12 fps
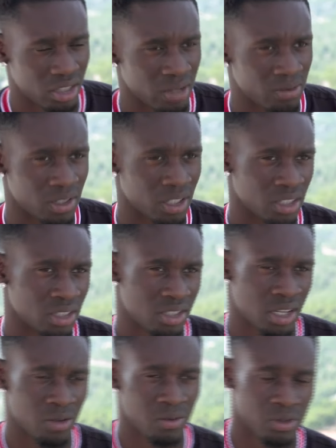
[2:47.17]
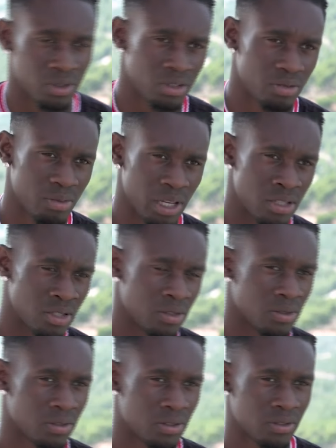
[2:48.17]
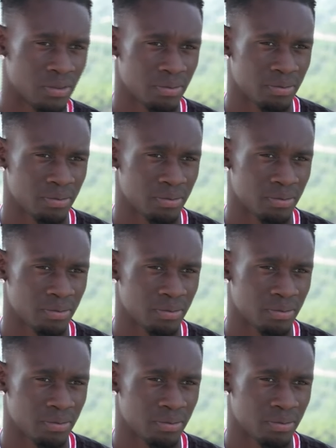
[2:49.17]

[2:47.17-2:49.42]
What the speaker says: definitely it's helpful, pays off.